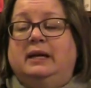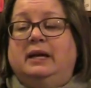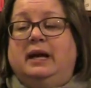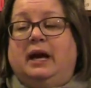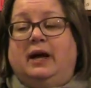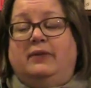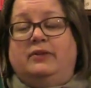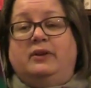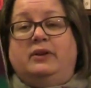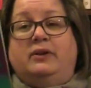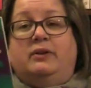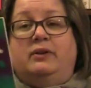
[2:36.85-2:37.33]

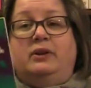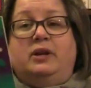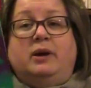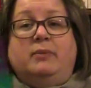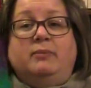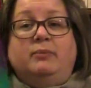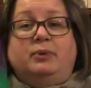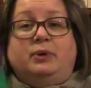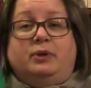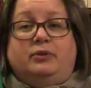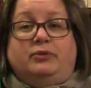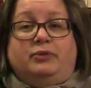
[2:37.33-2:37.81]
and there are a
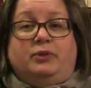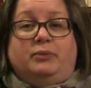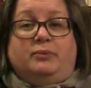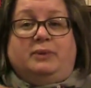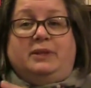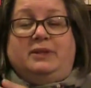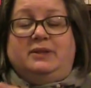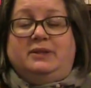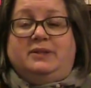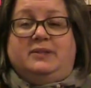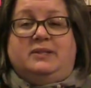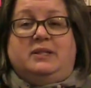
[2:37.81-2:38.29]
number of them
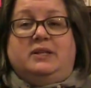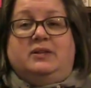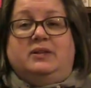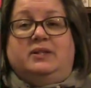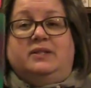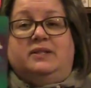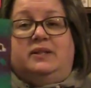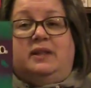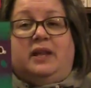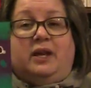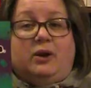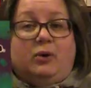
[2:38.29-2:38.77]
in the
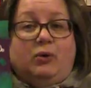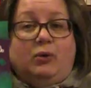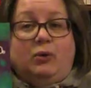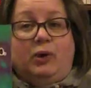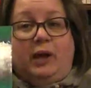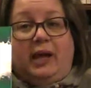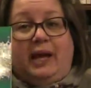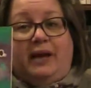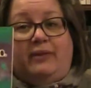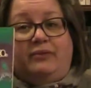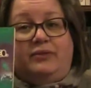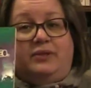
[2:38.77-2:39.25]
series, and they all
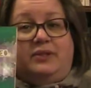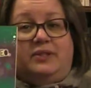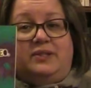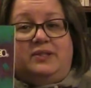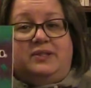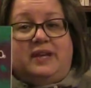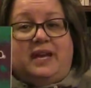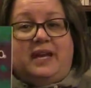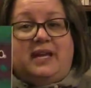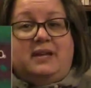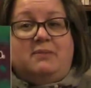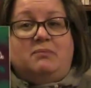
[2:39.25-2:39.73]
have the
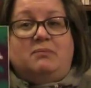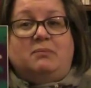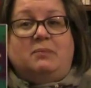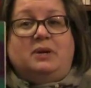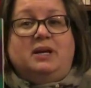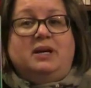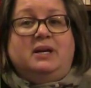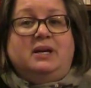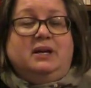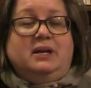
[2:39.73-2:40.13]
same